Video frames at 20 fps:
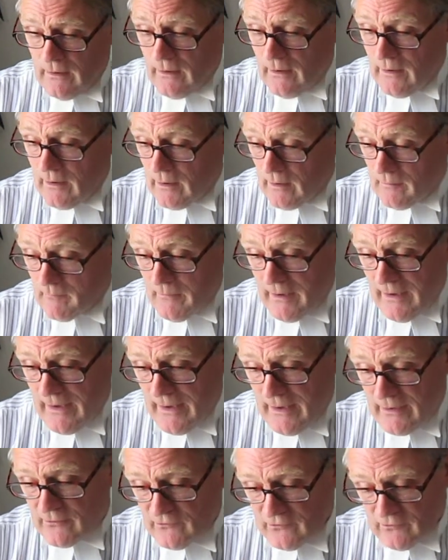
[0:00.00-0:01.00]

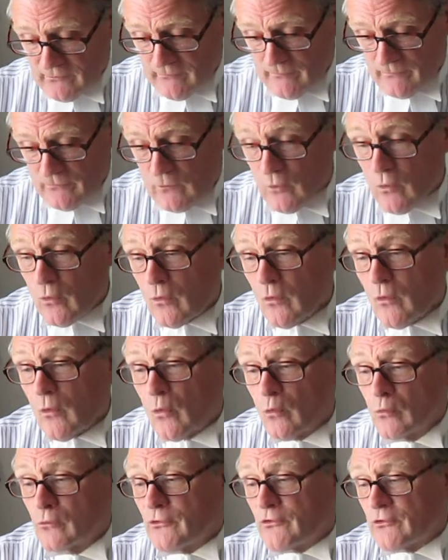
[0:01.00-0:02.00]
And
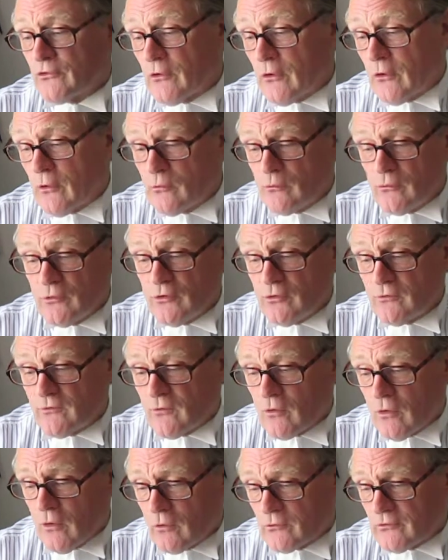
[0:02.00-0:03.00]
also, you've
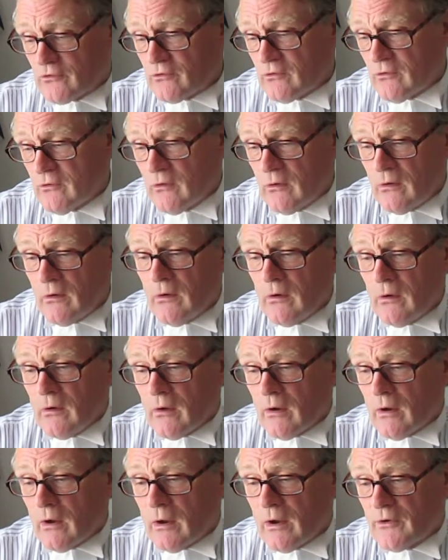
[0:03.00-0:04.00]
got
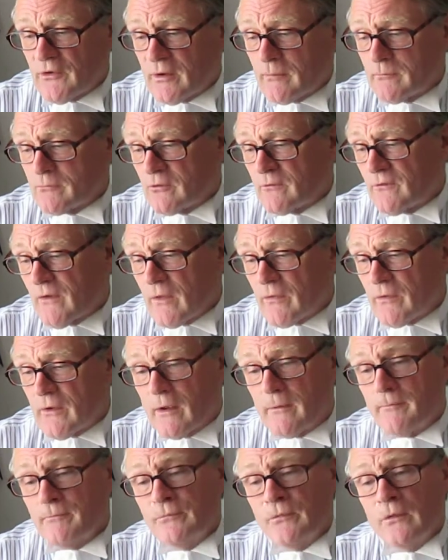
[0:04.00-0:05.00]
a number of
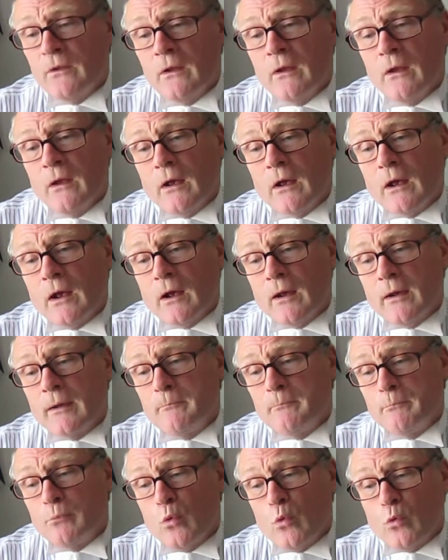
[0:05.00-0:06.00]
other
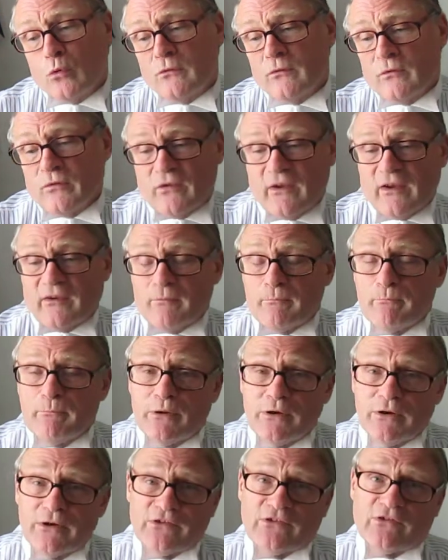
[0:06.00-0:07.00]
important things,
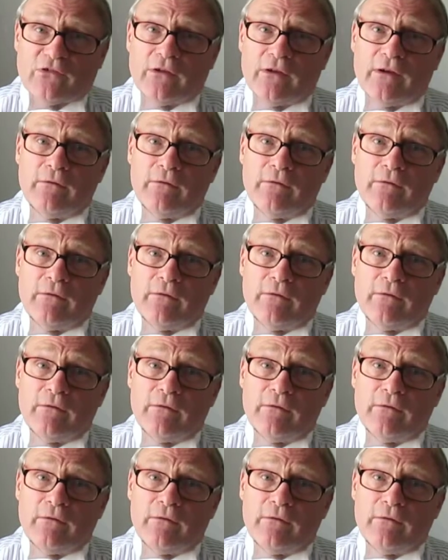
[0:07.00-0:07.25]
personal